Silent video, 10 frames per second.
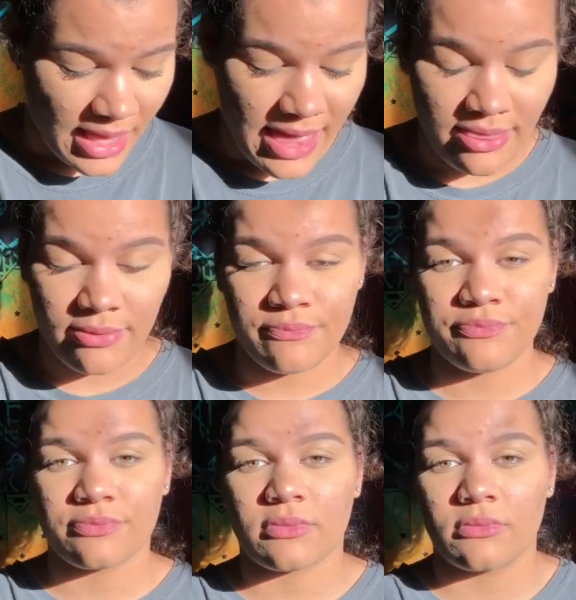And
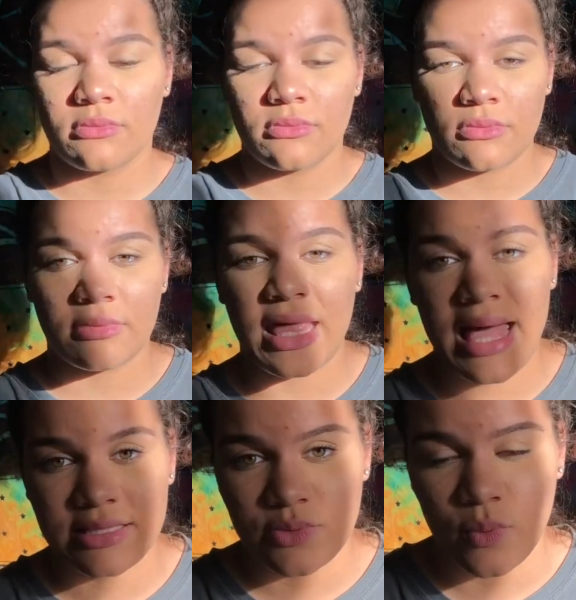
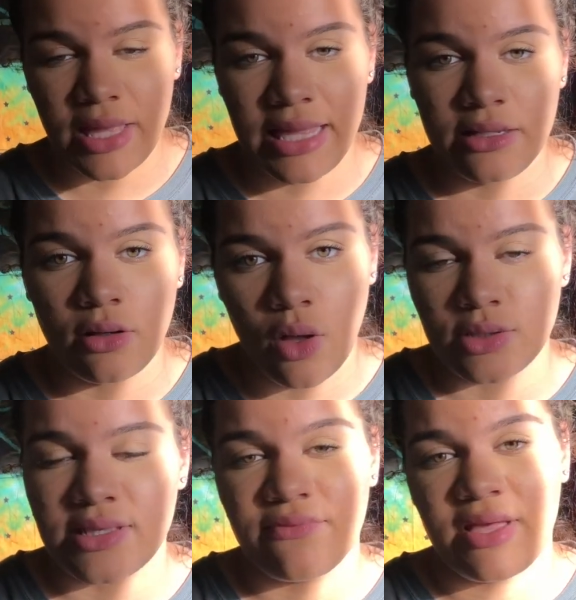that's when
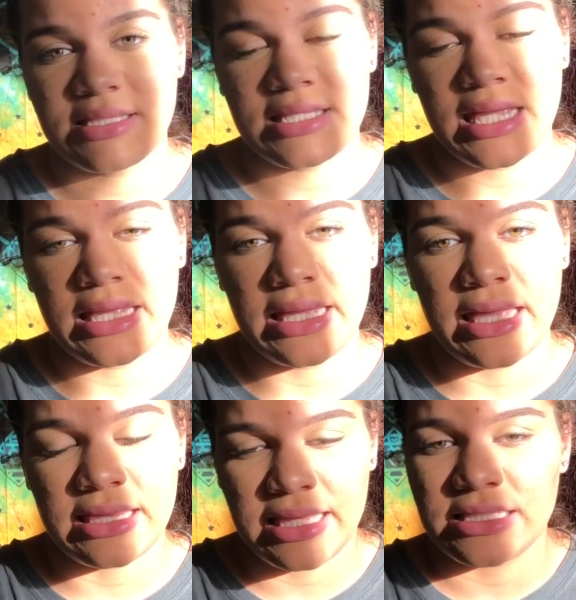Knowles confessed to killing
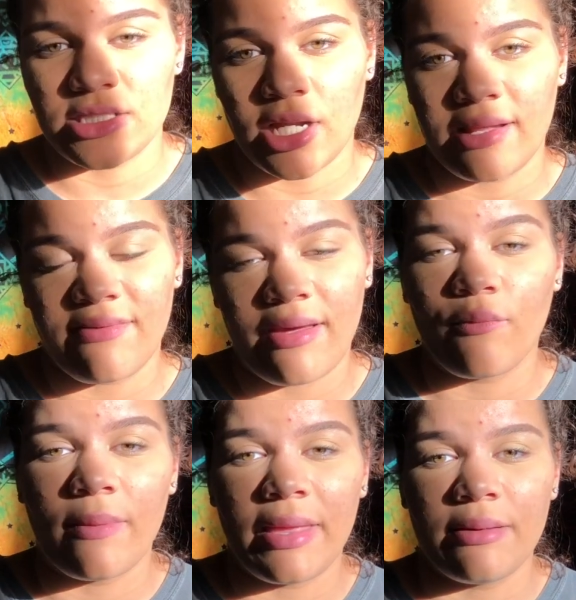at least 35
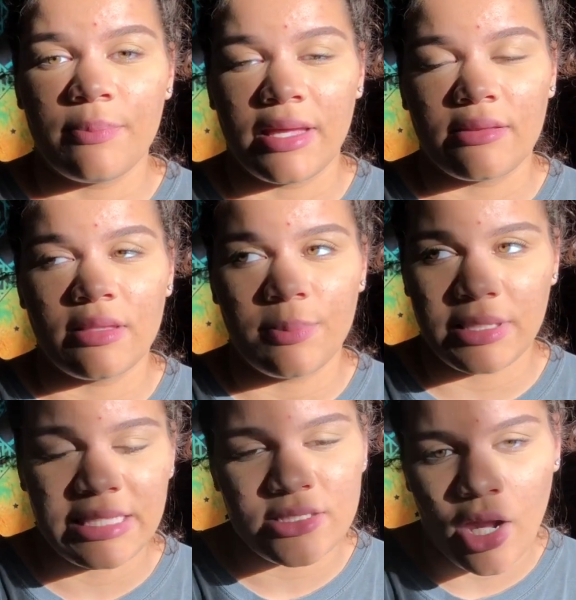women, but the
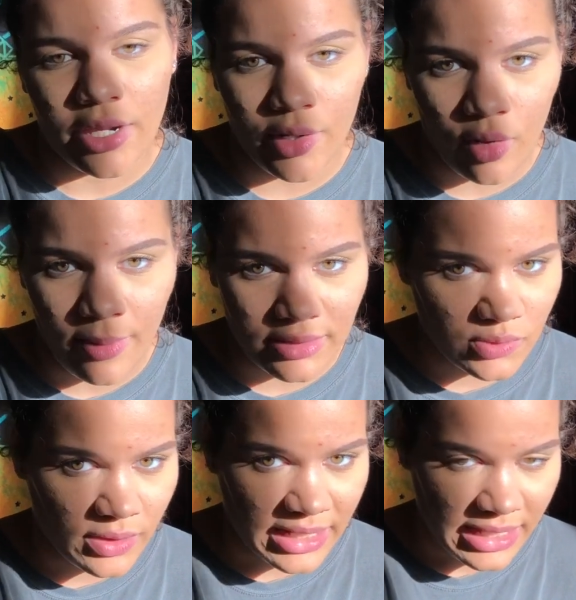police already knew about
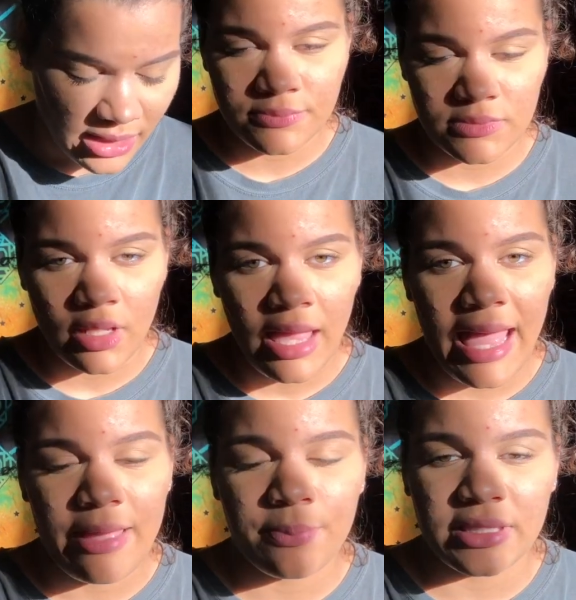20.
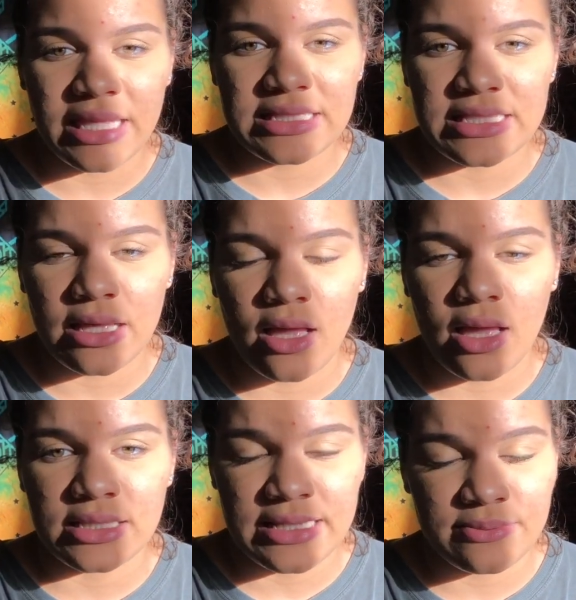And police
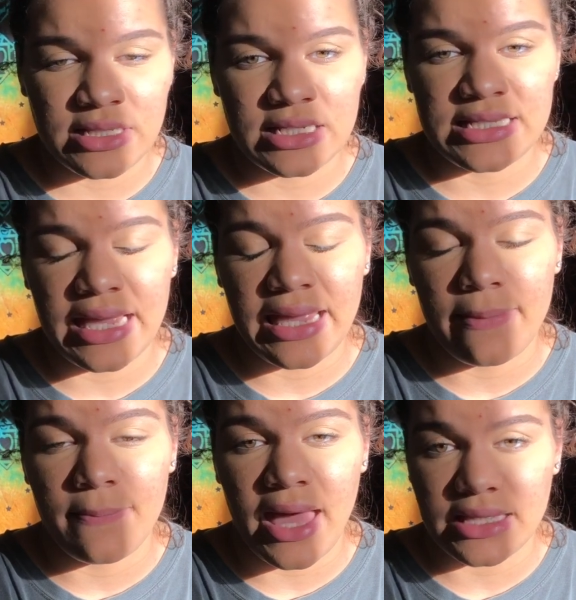attempted to take
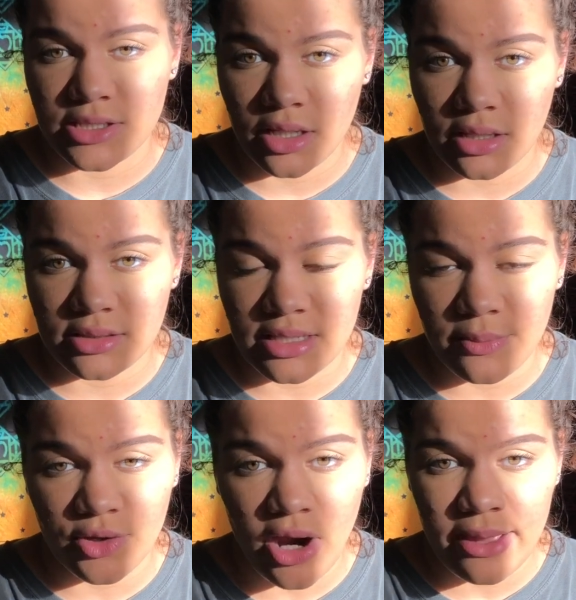him back to some
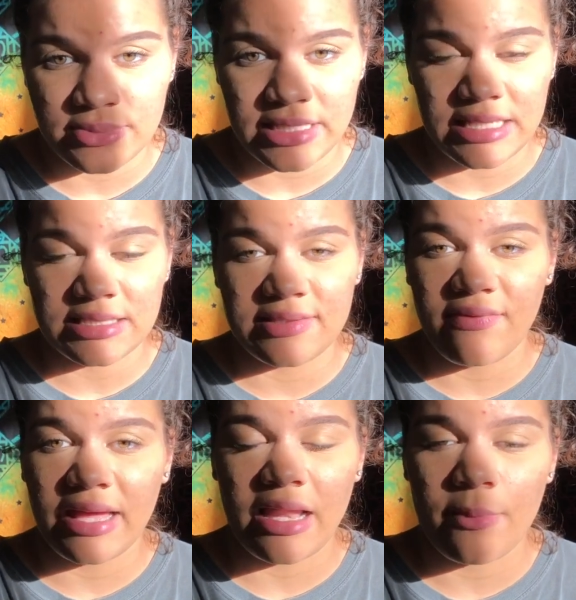of the crime scenes to
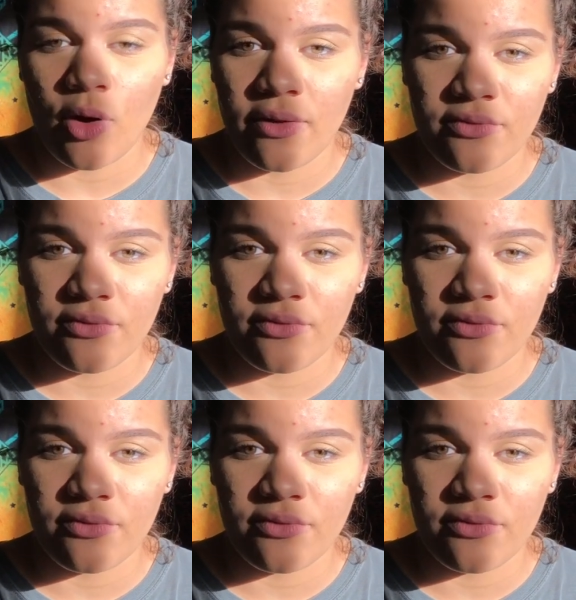find out more